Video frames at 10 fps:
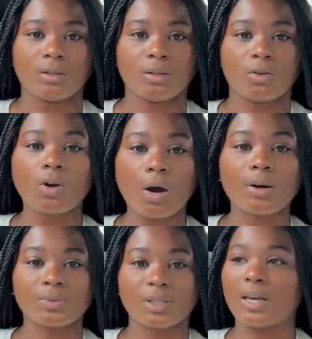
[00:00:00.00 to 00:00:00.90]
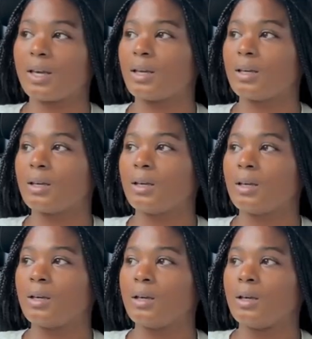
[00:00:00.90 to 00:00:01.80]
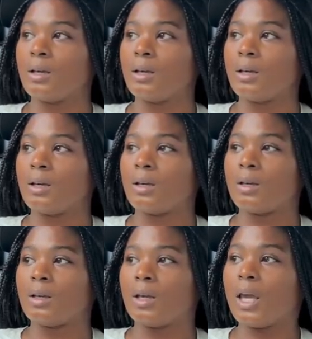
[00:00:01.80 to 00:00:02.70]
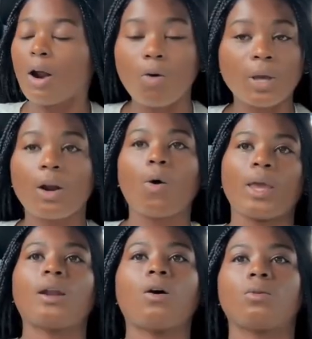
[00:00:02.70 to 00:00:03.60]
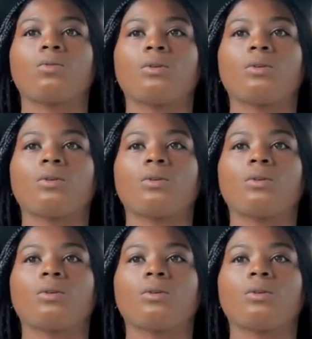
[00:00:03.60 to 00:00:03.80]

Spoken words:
You know what I'm saying? He don't.